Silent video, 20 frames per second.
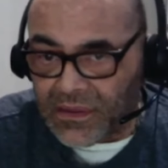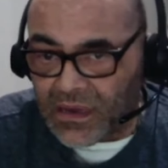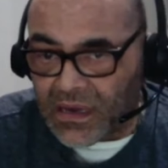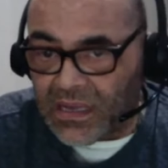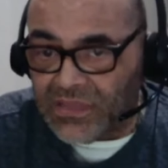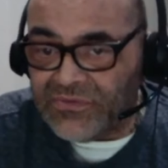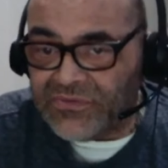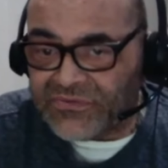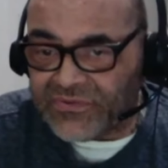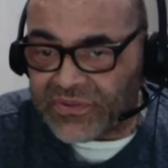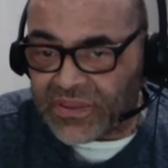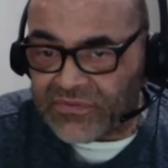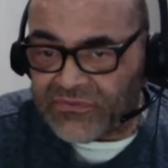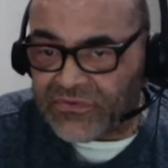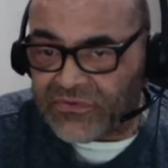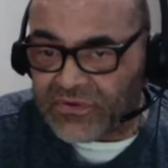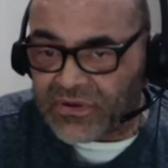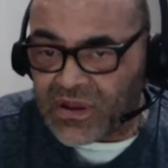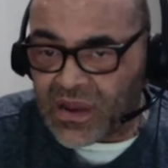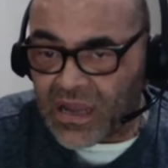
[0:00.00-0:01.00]

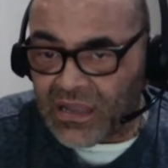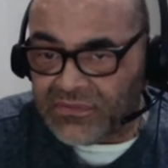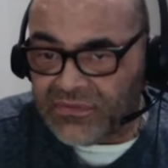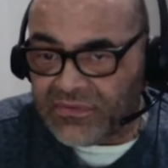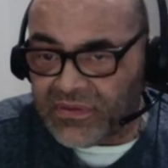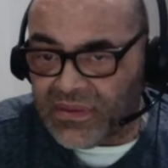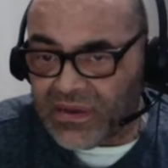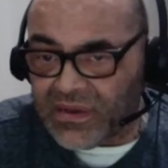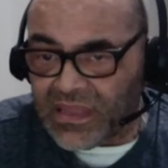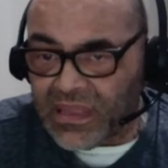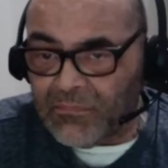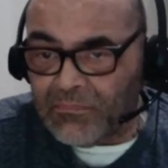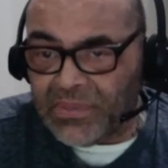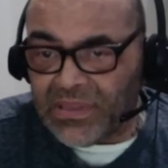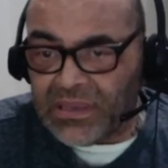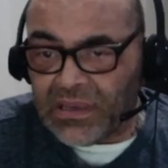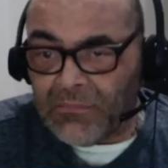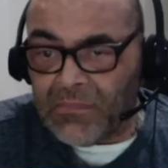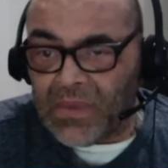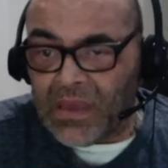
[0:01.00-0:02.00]
uncensored content, and
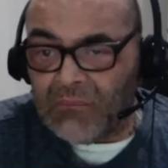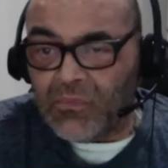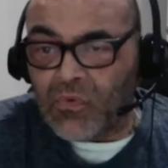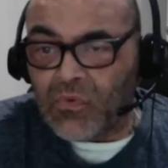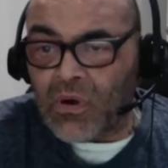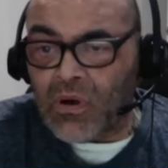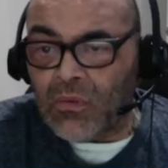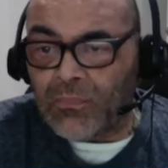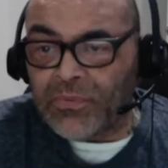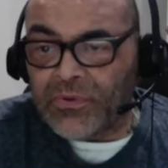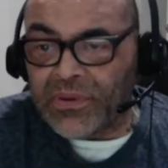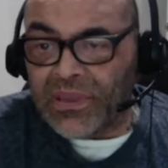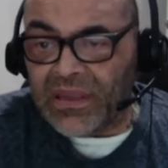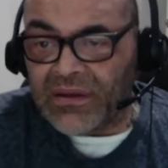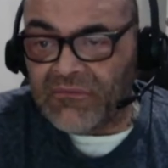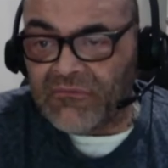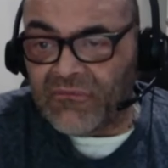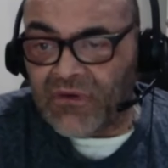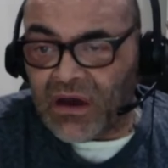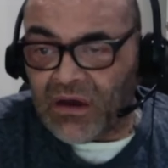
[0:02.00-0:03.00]
being a member will help you
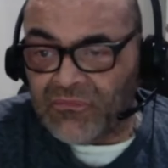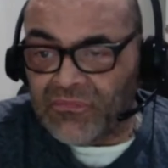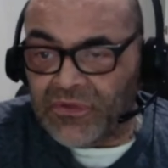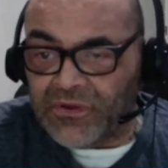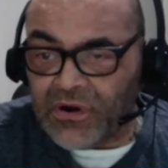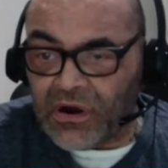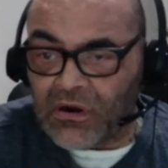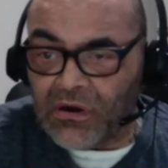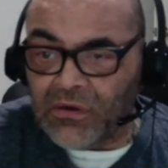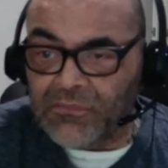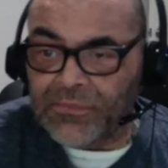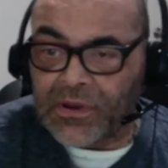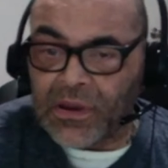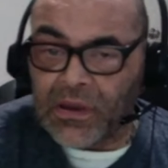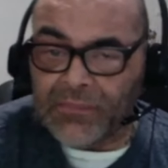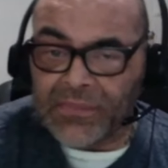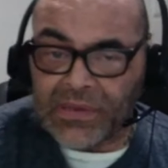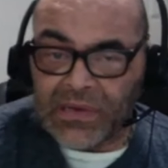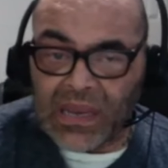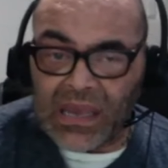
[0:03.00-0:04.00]
get involved in our
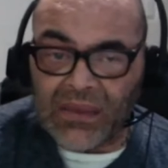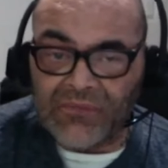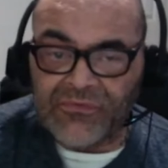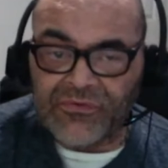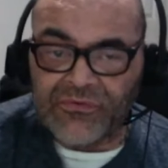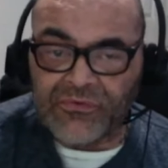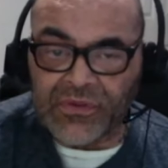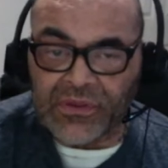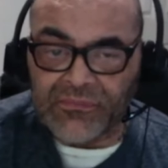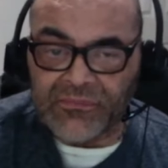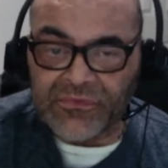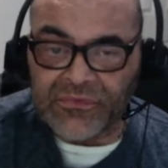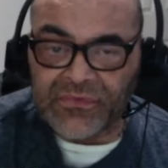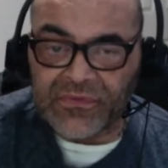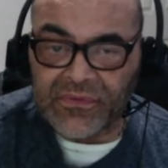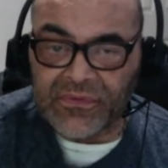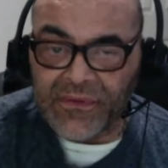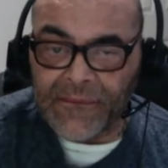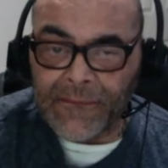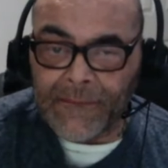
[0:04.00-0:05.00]
upcoming live streams.
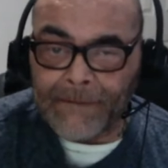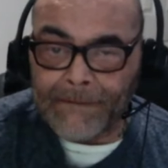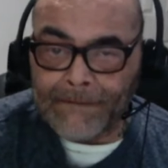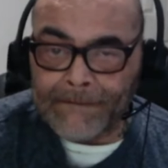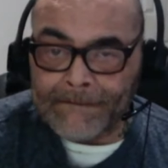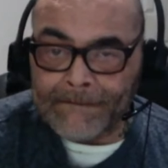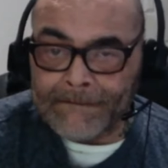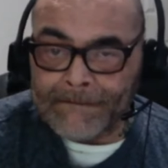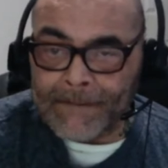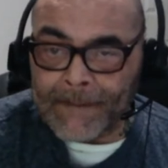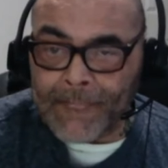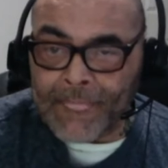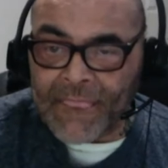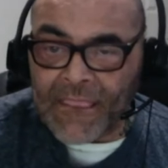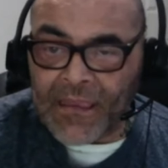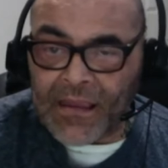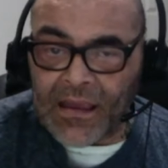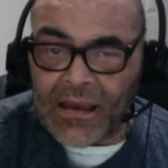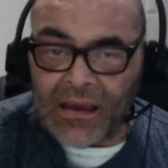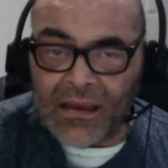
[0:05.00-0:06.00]

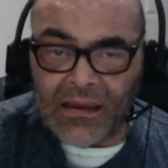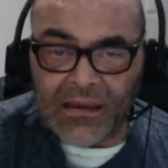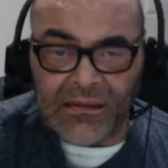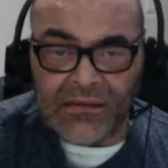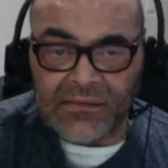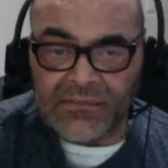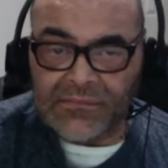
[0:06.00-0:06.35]
Uh,